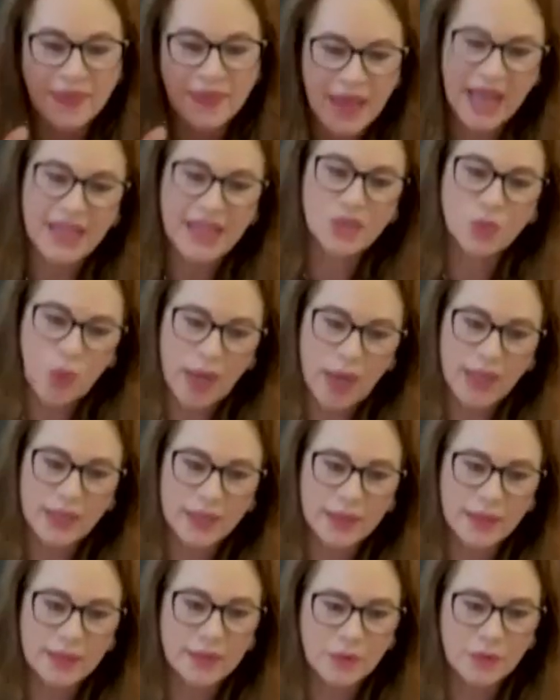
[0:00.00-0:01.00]
That's
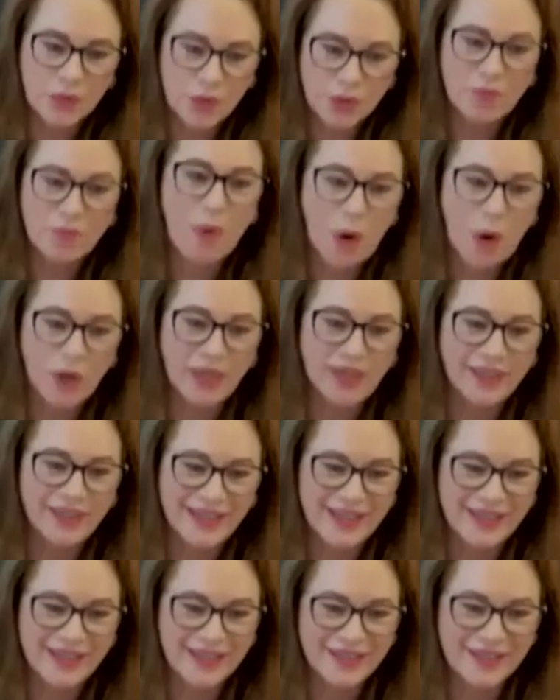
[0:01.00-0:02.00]
what good
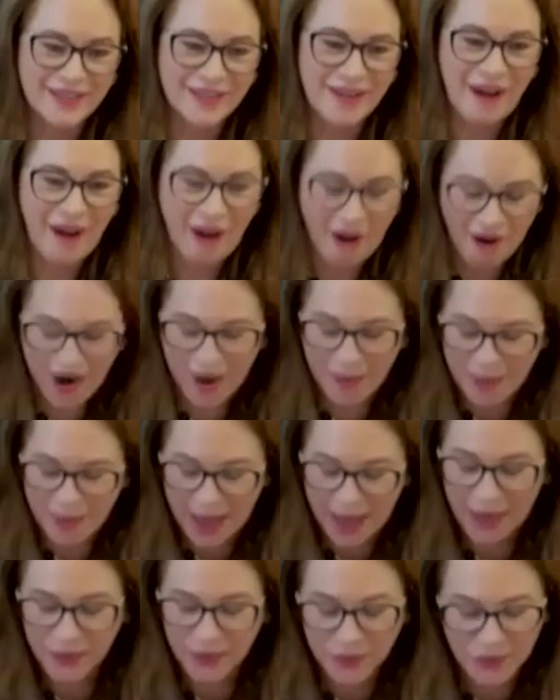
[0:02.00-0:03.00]
politics are
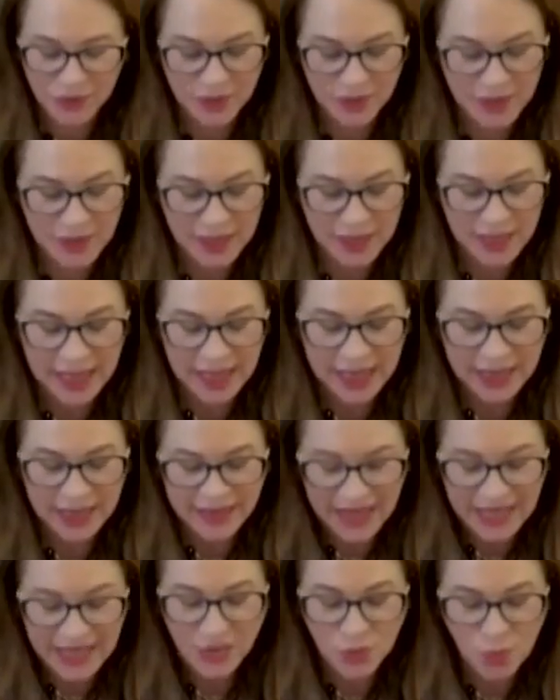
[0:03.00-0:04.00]
about.
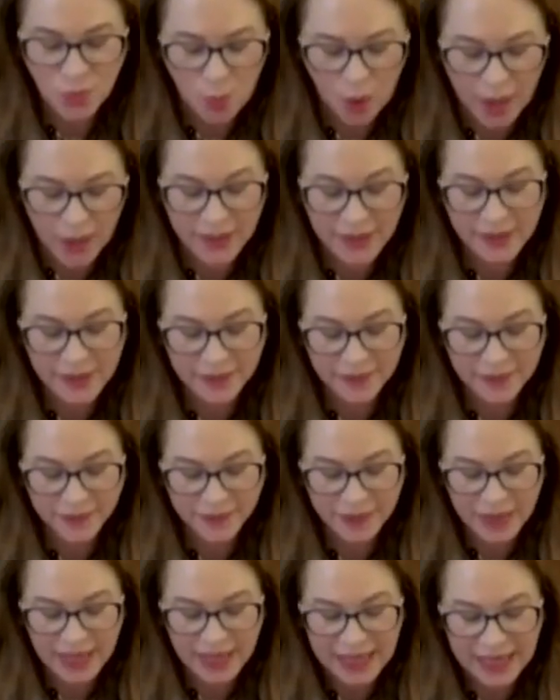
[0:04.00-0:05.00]
That's what
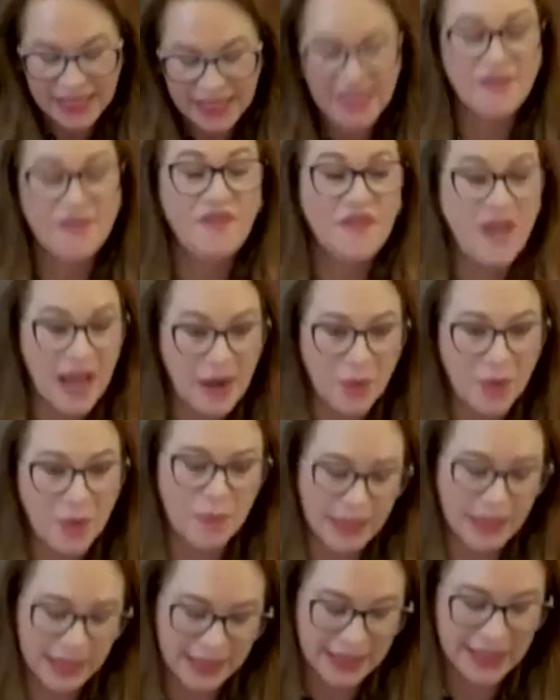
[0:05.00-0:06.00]

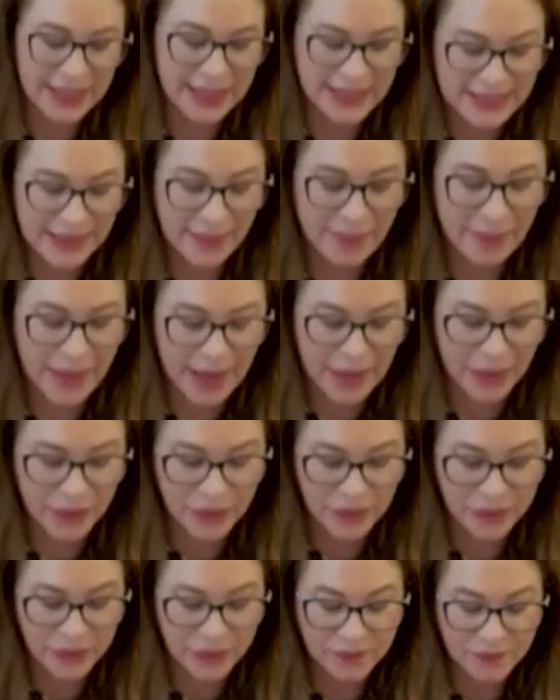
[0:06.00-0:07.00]
development is
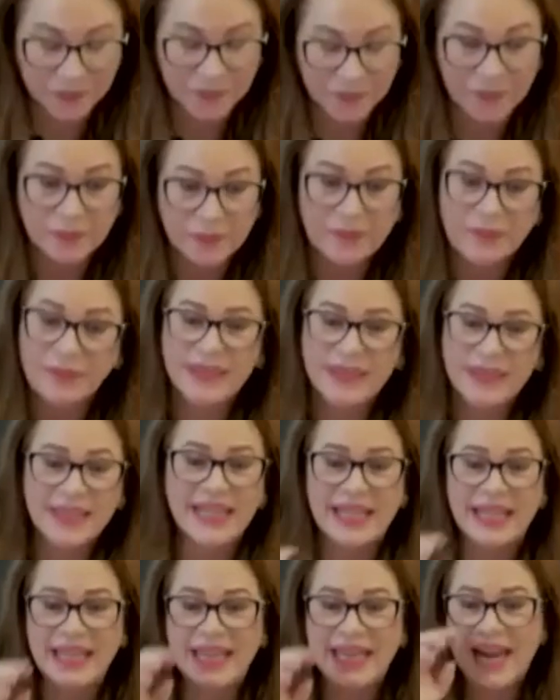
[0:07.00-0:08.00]
about.
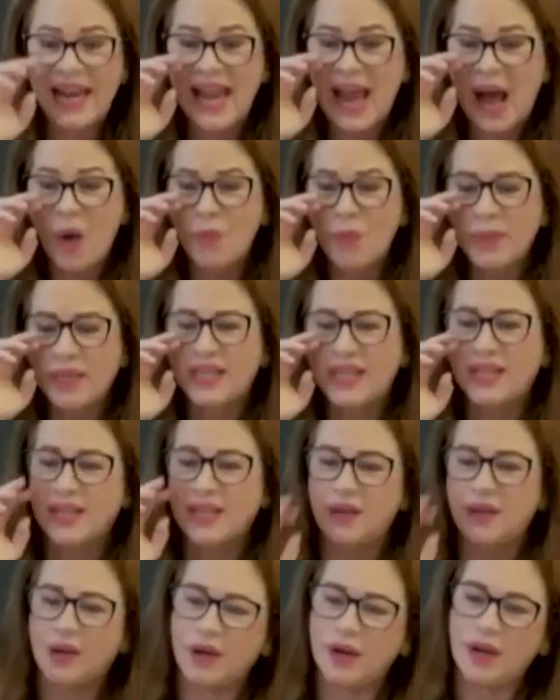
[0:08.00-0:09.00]
And allow me
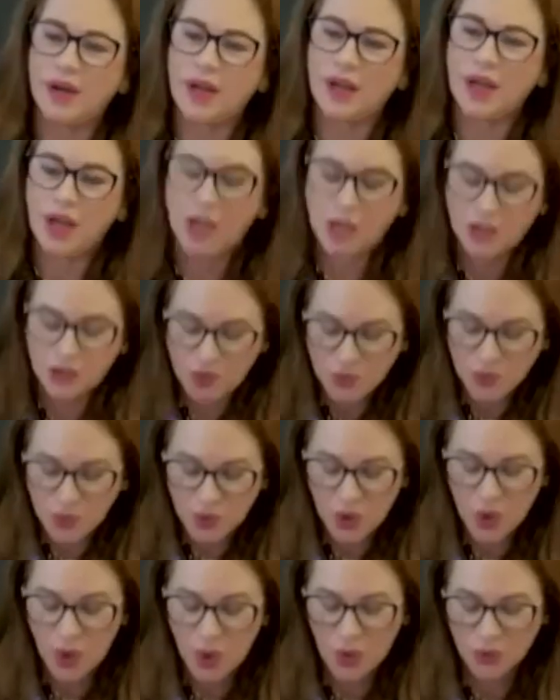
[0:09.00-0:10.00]
here to
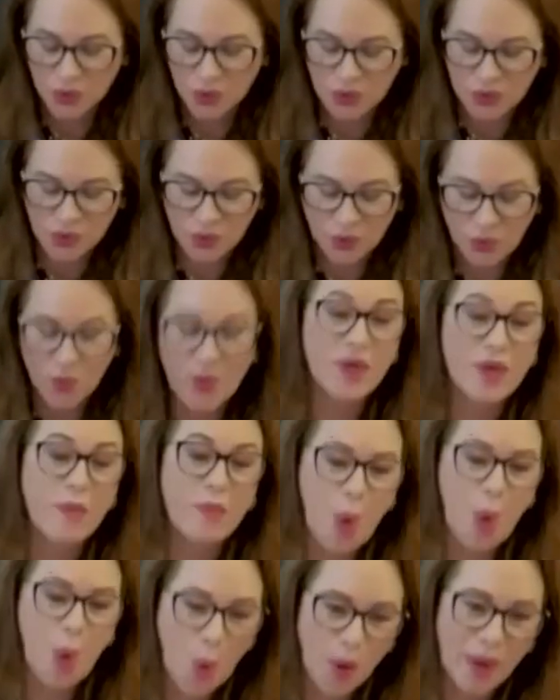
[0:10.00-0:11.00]
close with a
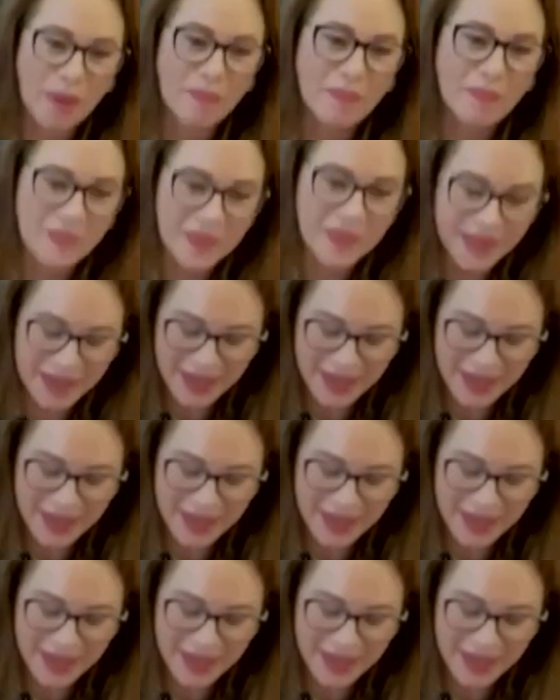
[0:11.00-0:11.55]
poem